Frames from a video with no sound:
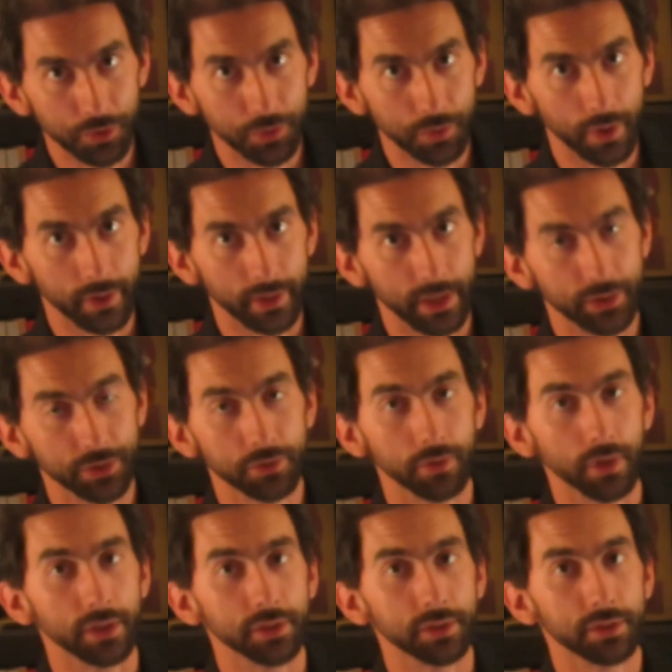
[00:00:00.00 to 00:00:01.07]
you are against
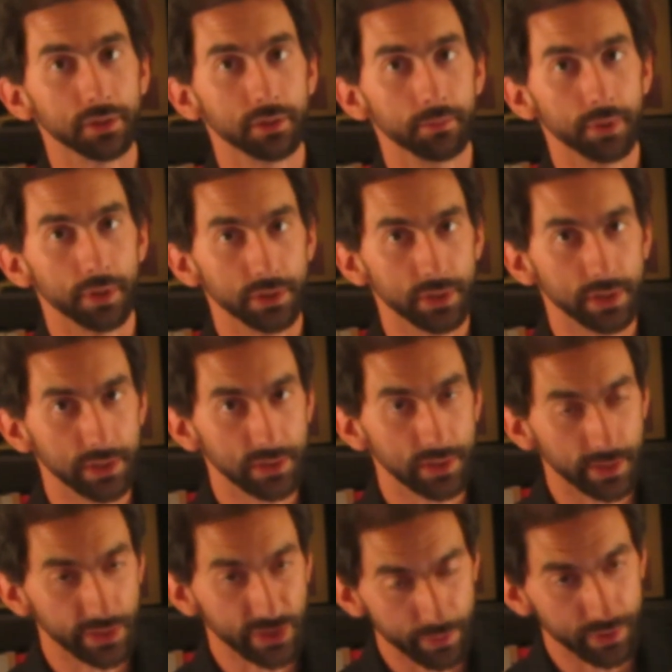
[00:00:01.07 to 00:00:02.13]
Christ. Because he
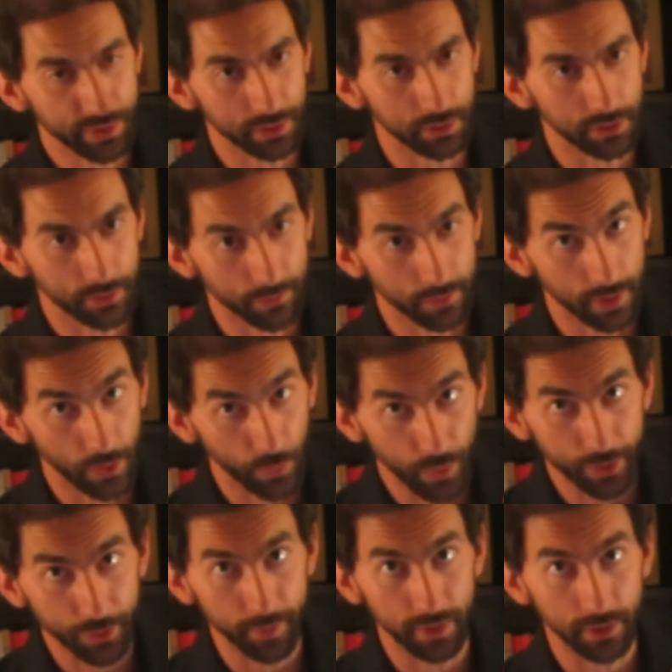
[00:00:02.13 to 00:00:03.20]
said explicitly, if you're not
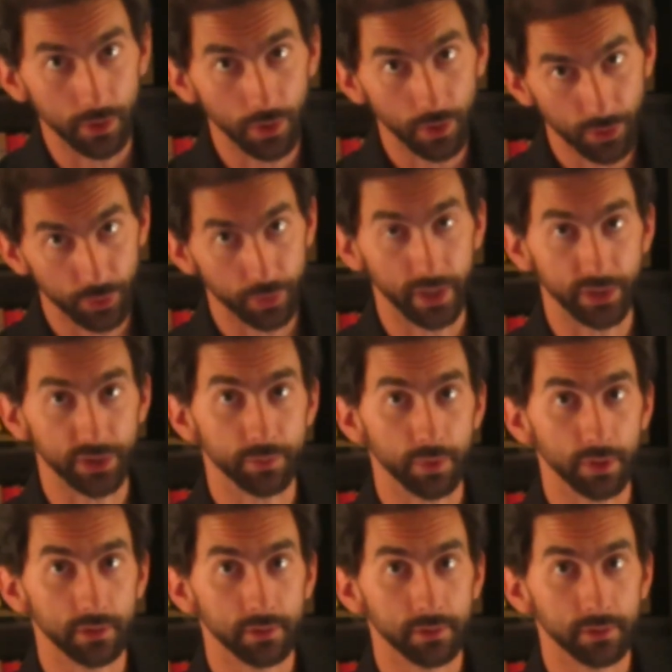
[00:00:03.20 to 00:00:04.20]
with me, you're against me.